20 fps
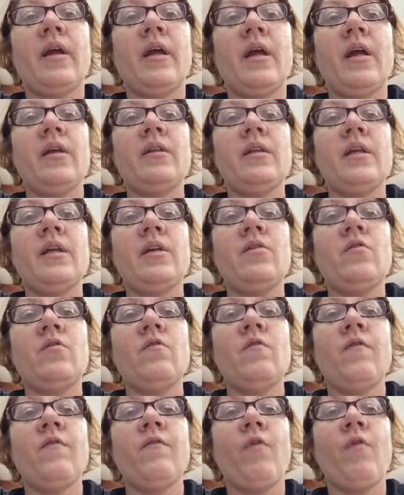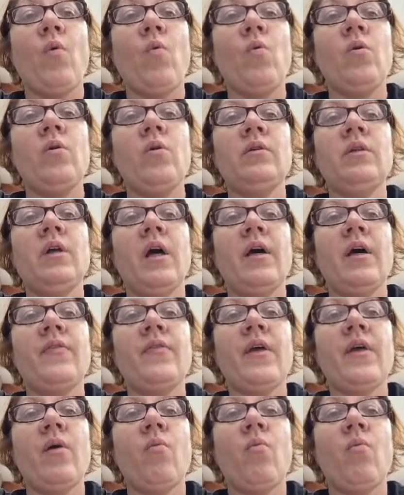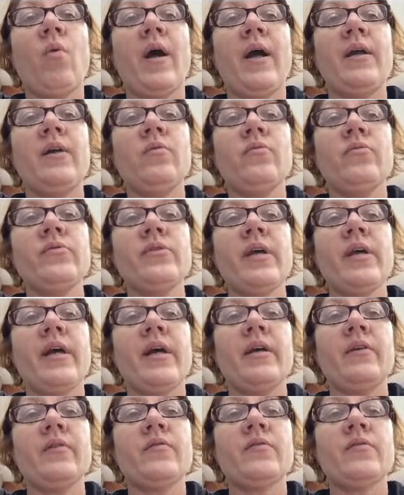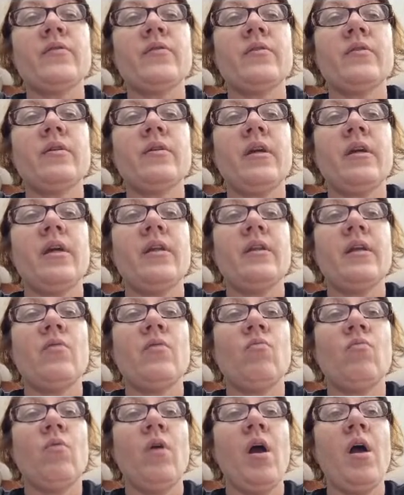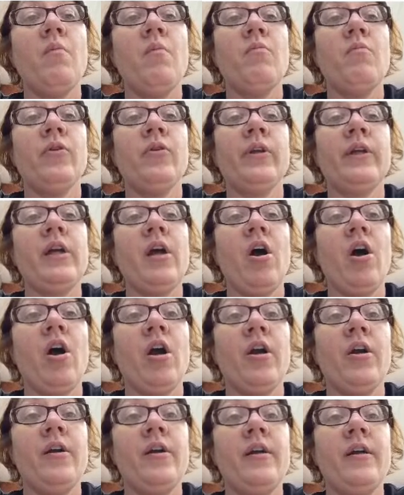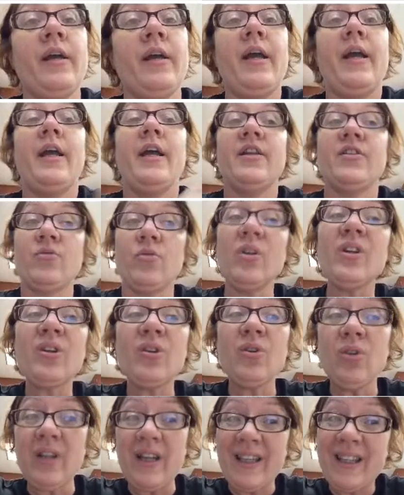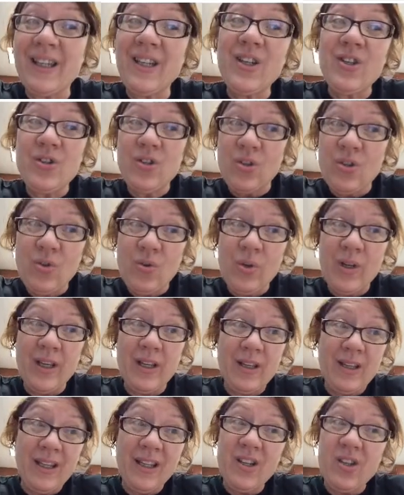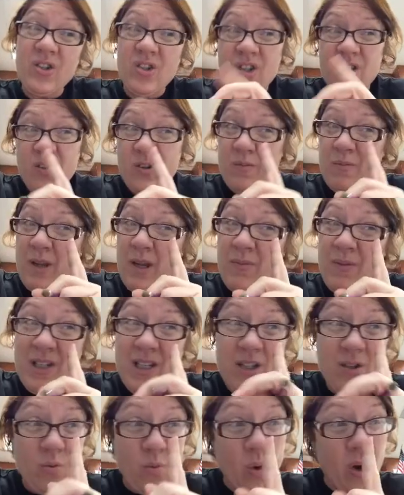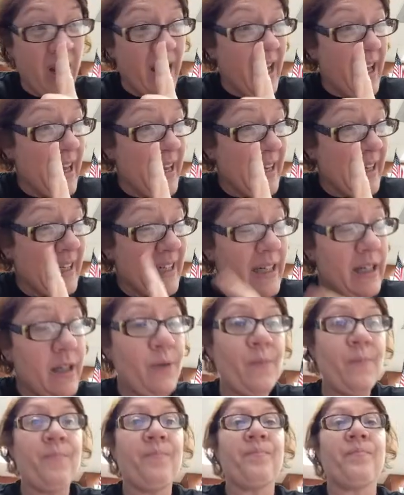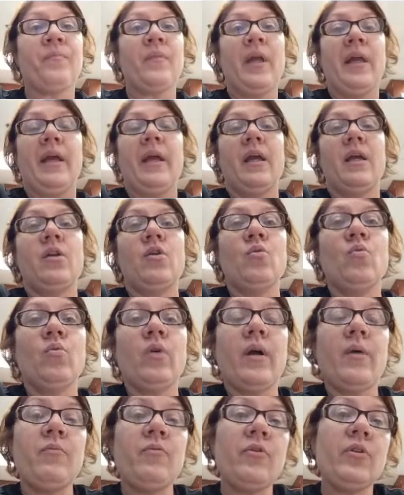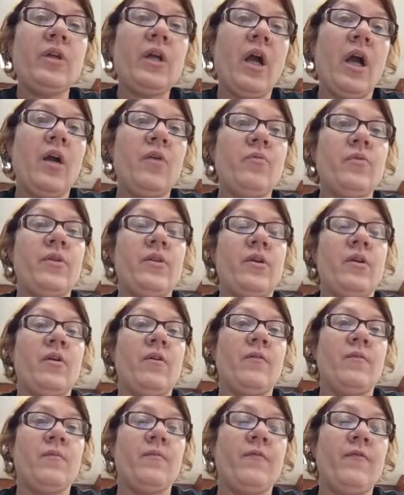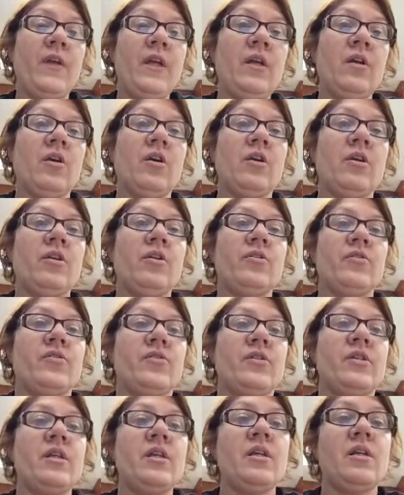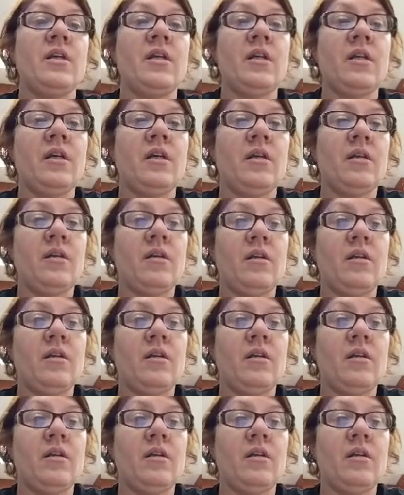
and then you fold on that y equals x, and then rub really hard. It's really cool. I think you should do it. I think you should do maybe just one. And you rub really hard with your finger, you'll see